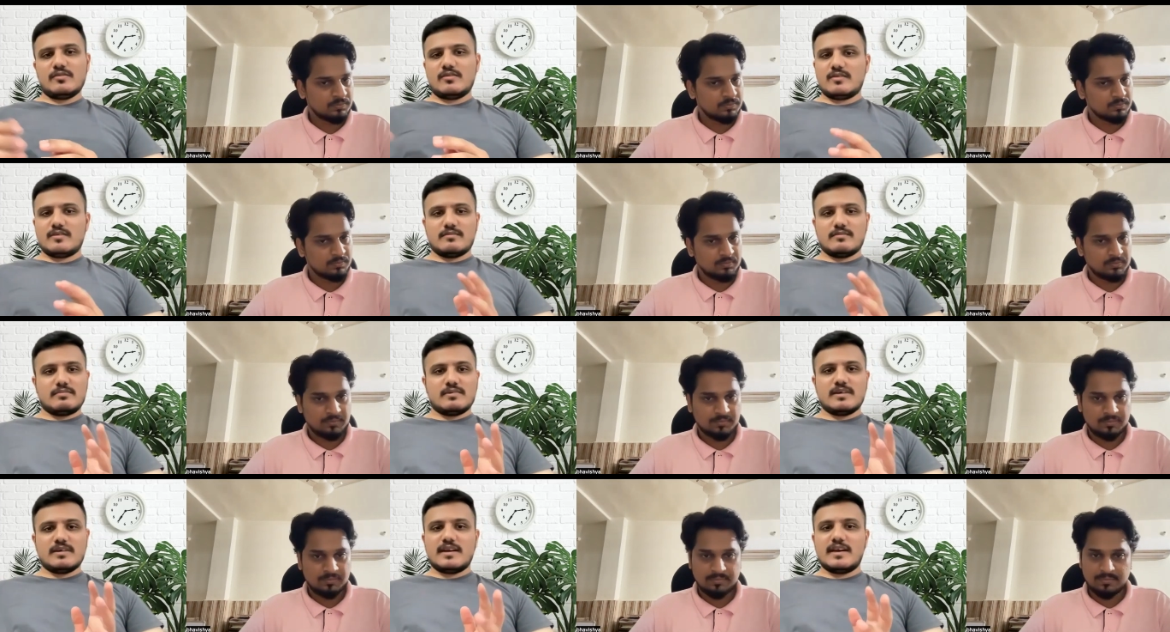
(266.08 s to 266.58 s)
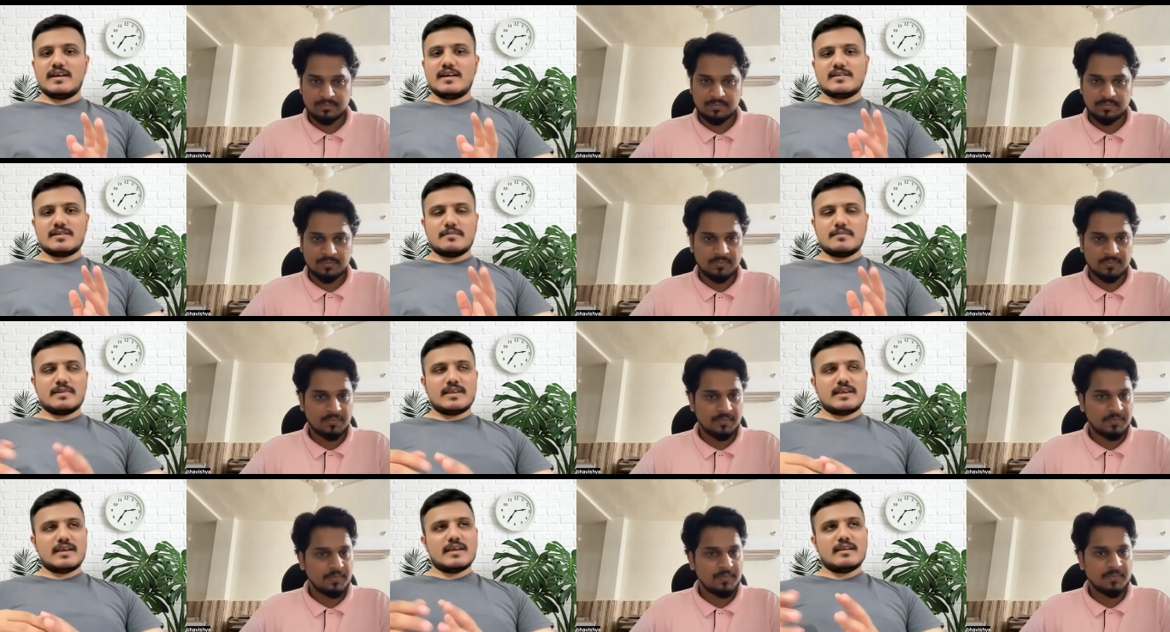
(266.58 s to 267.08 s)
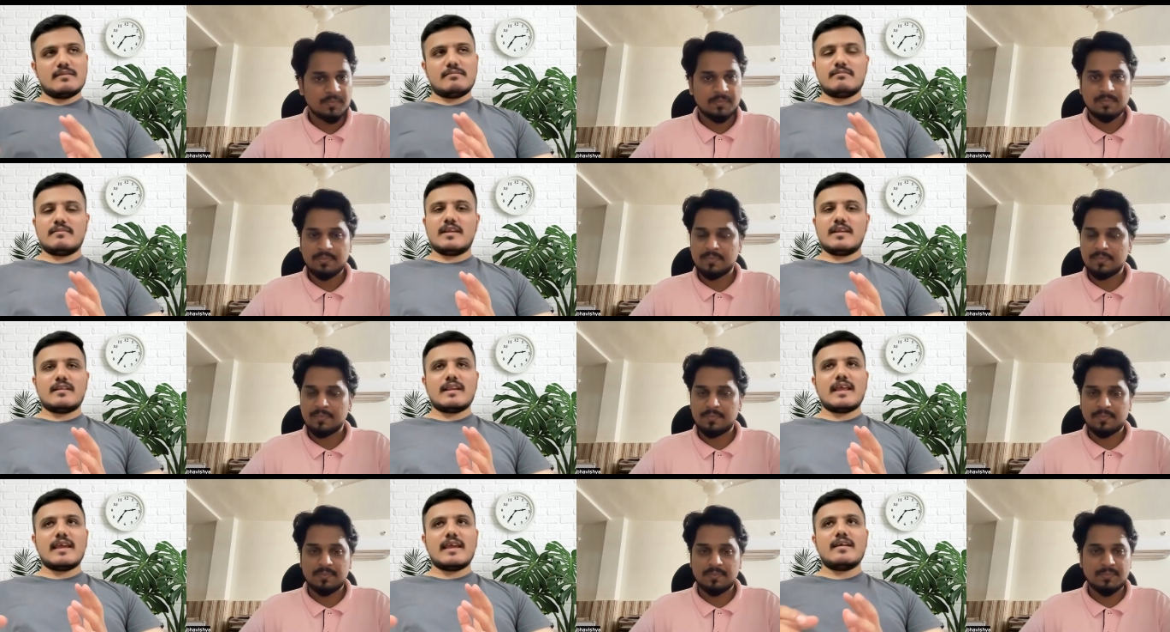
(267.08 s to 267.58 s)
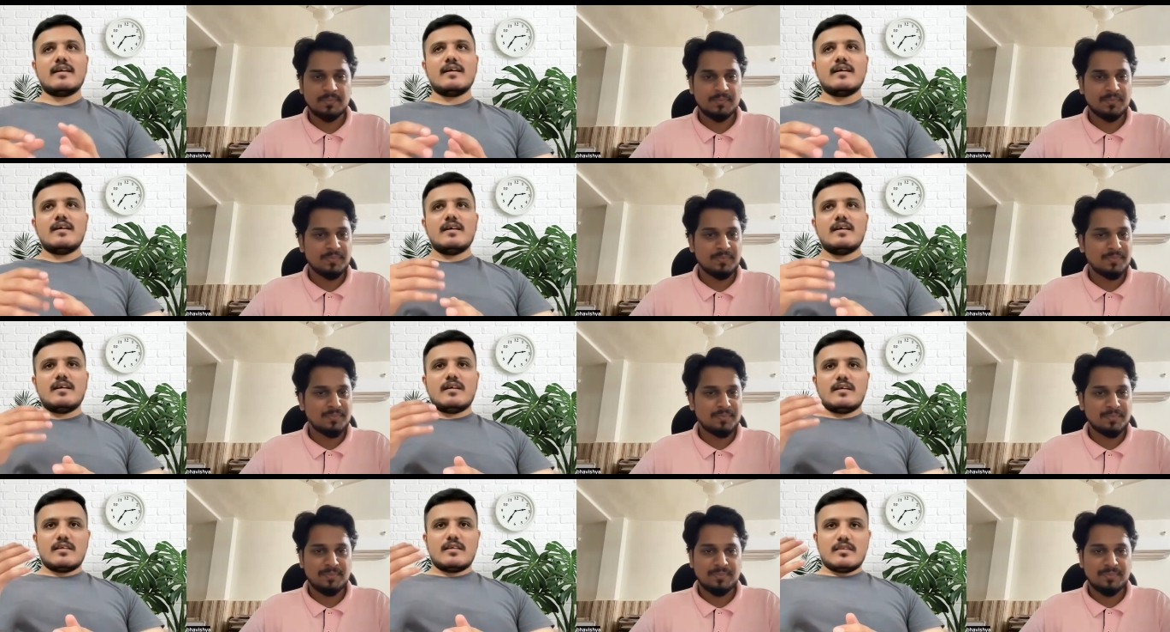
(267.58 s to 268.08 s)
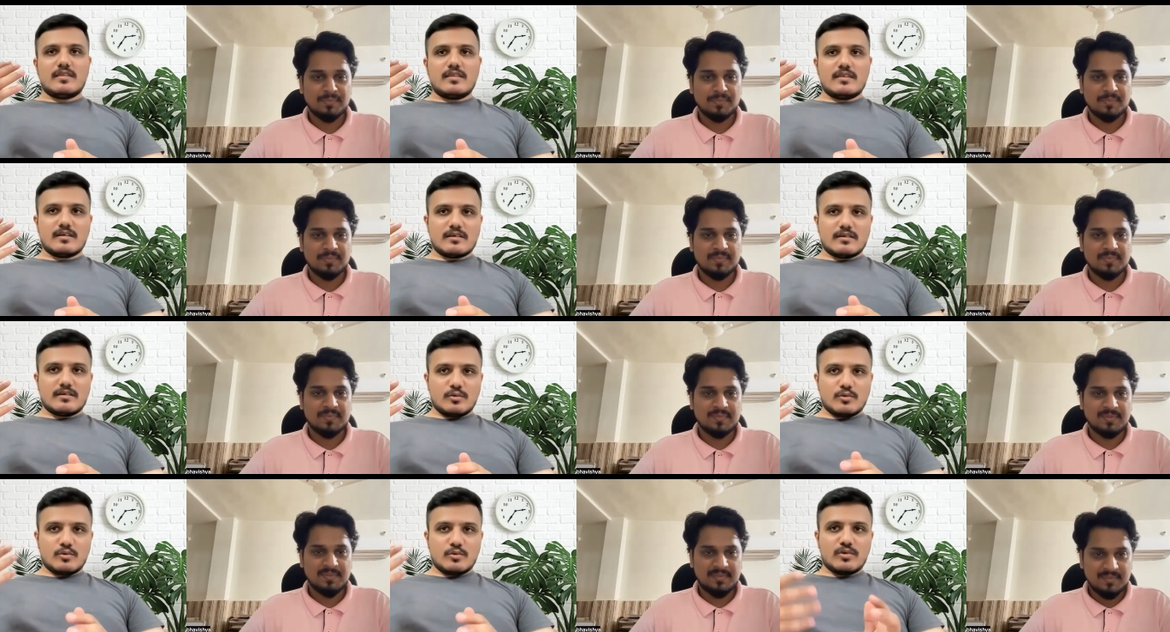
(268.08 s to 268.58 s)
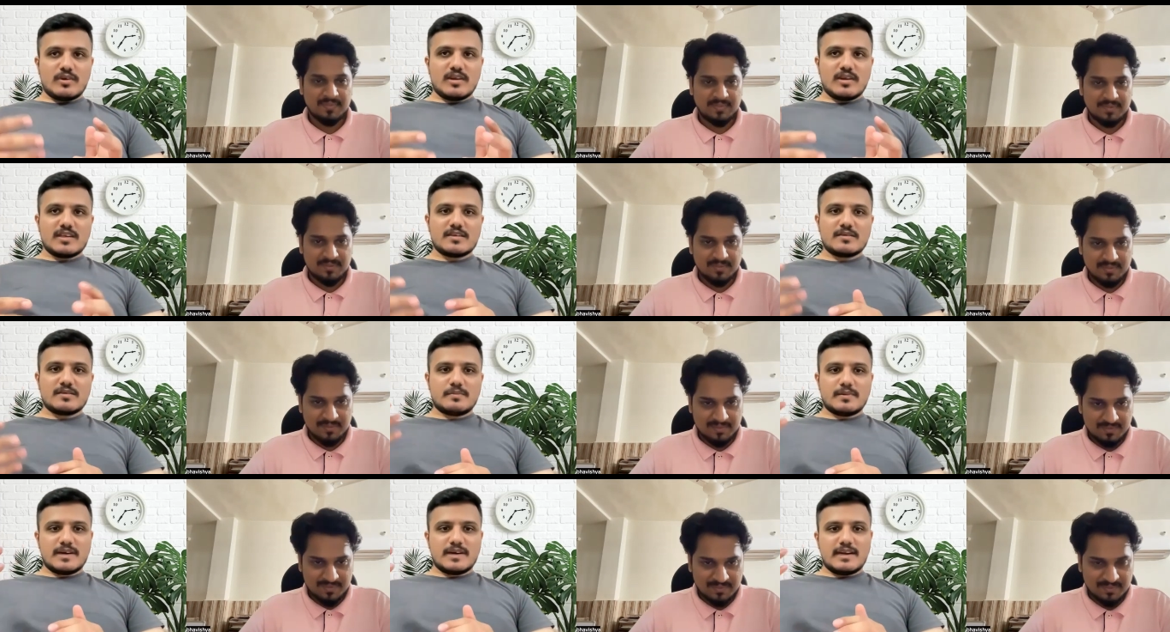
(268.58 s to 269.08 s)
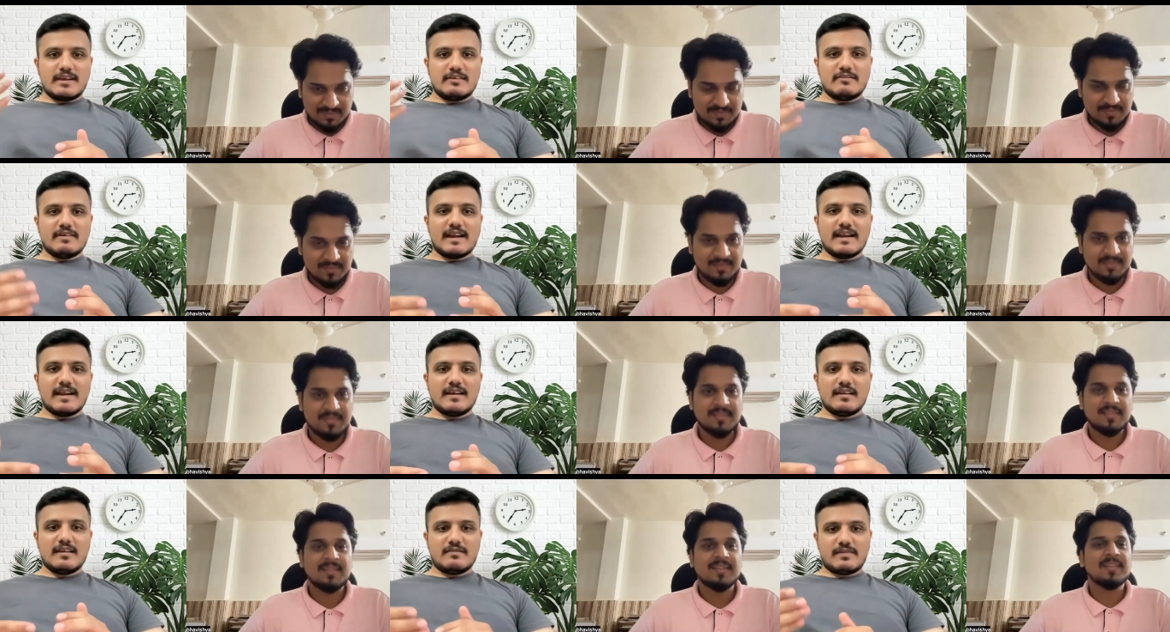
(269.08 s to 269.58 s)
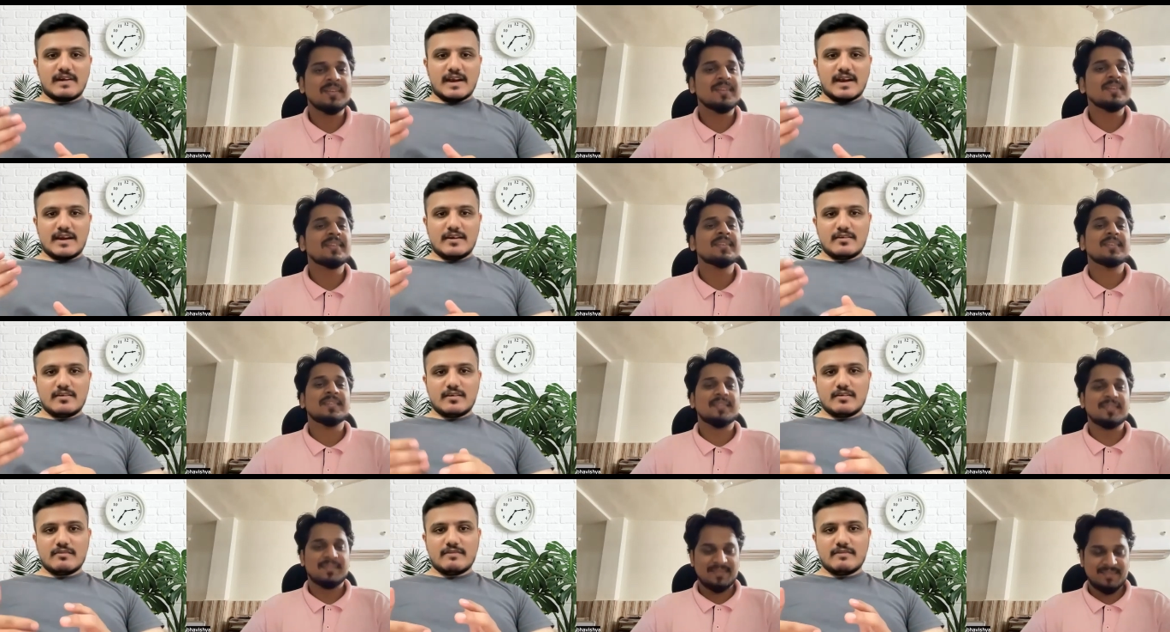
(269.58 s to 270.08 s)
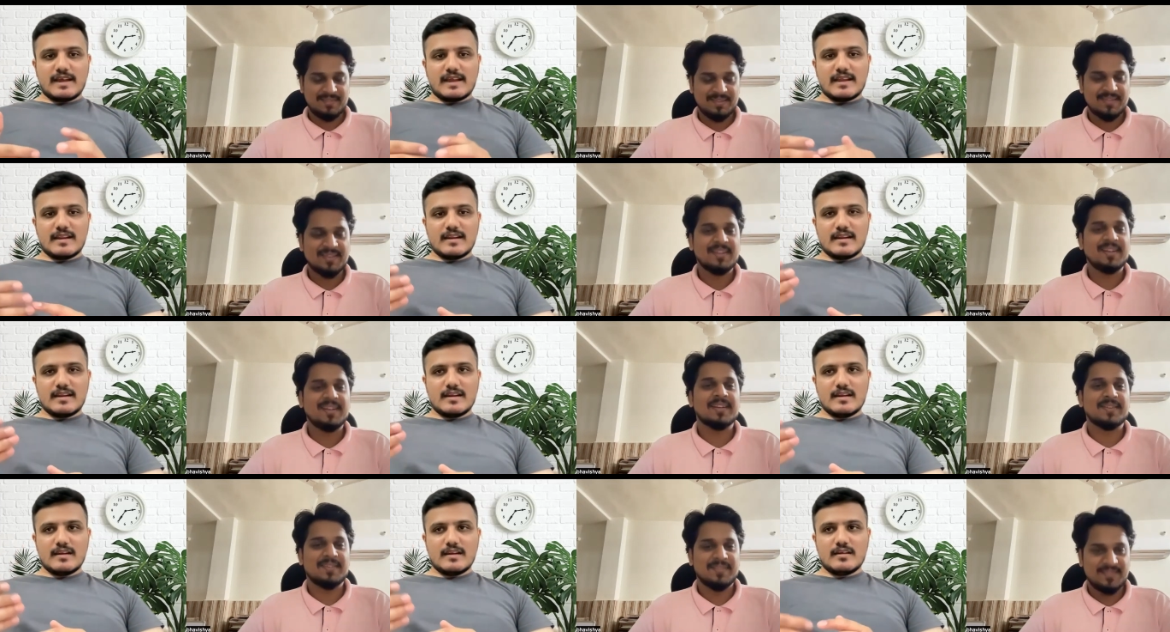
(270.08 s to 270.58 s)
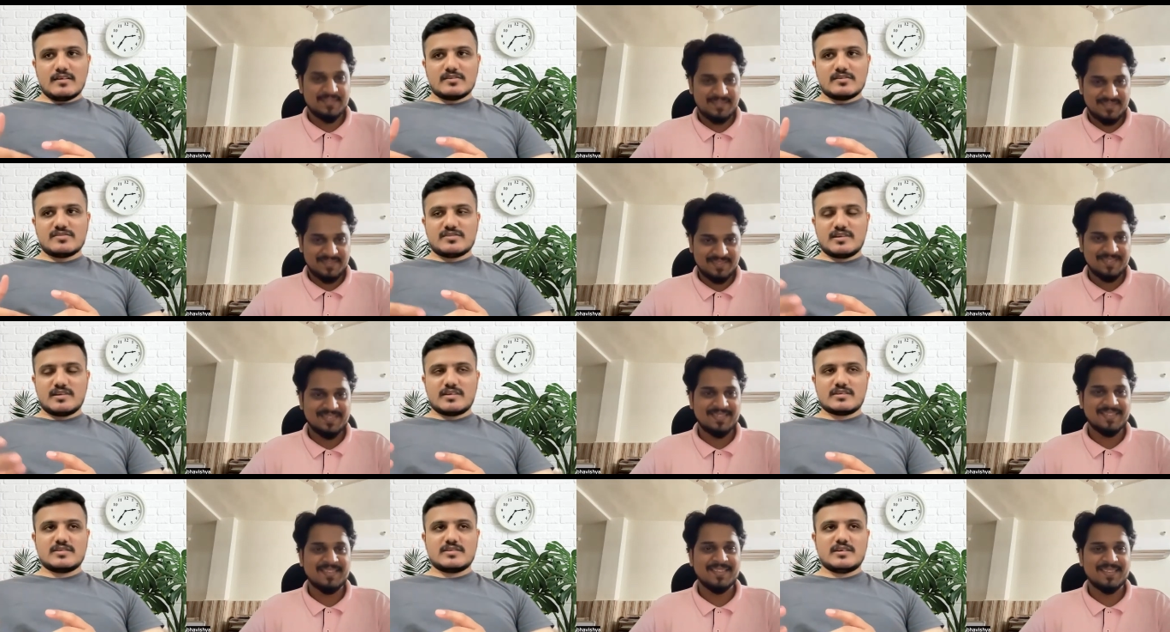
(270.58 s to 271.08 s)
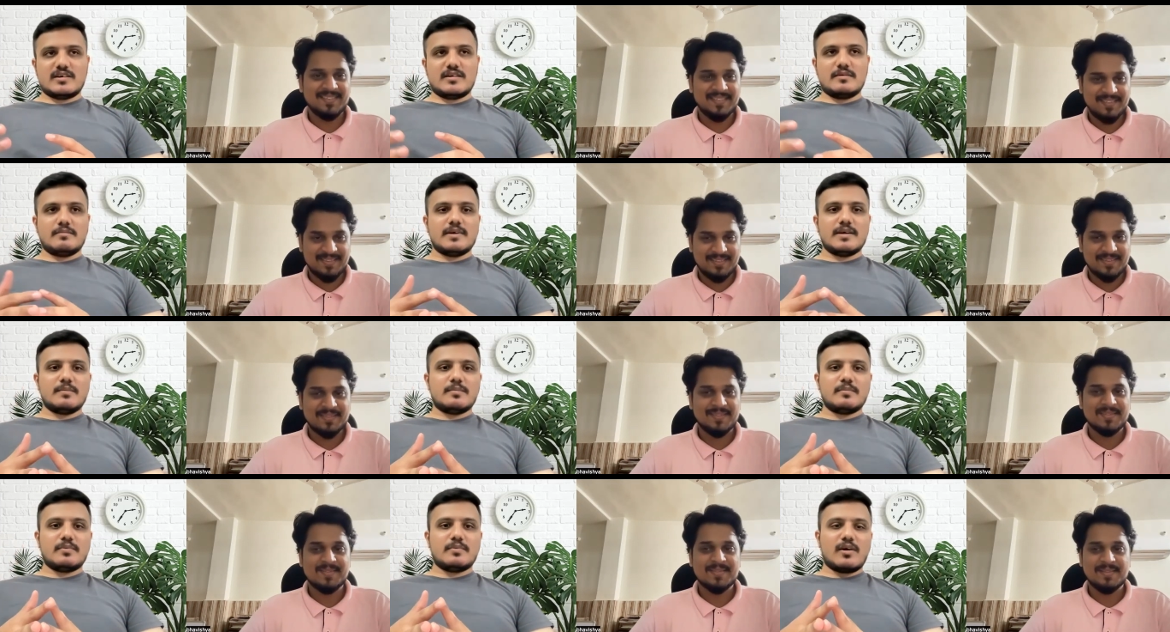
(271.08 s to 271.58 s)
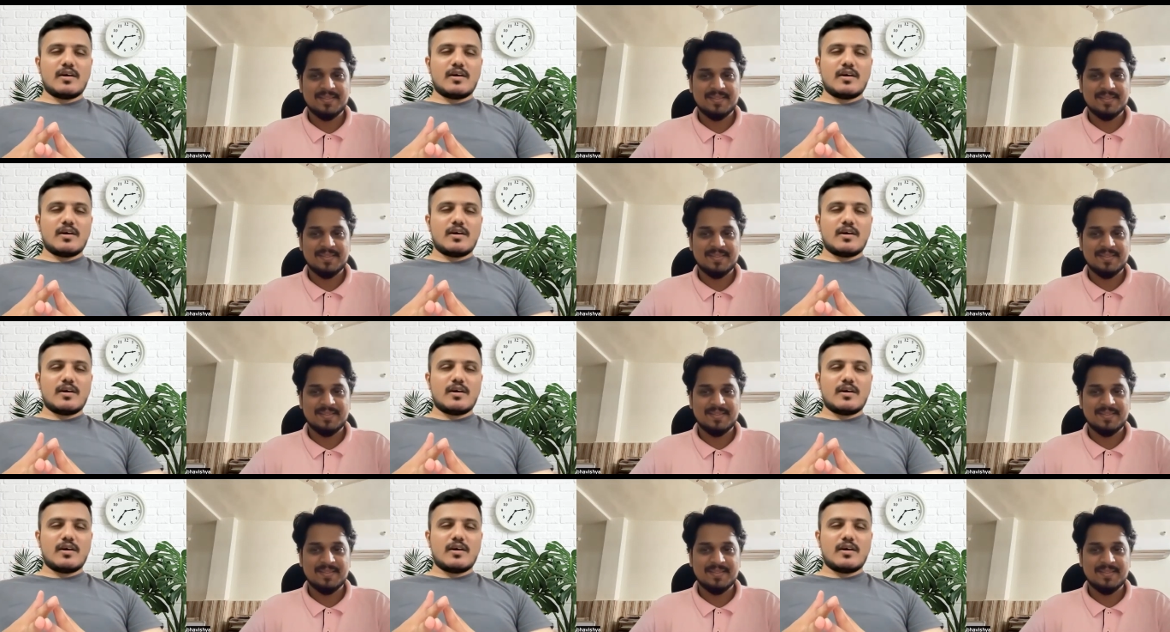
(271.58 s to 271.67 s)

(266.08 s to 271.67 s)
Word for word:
Speaker 1: you'll create something, and like the role is pretty well defined or well right. structured. But